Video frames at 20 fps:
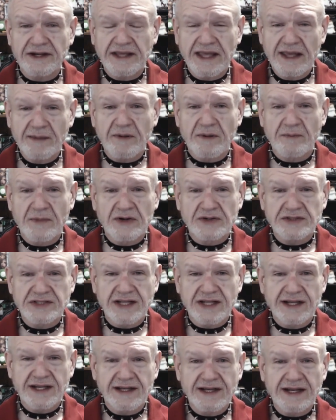to keep in
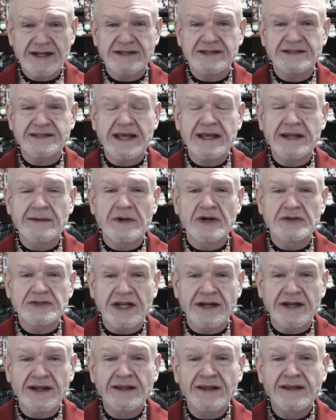motion. They tend to stay in
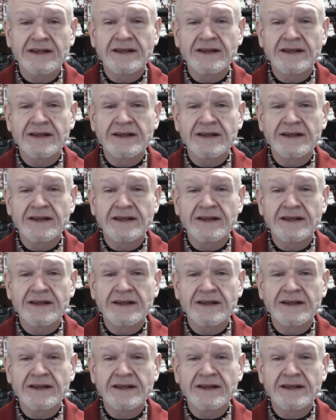motion.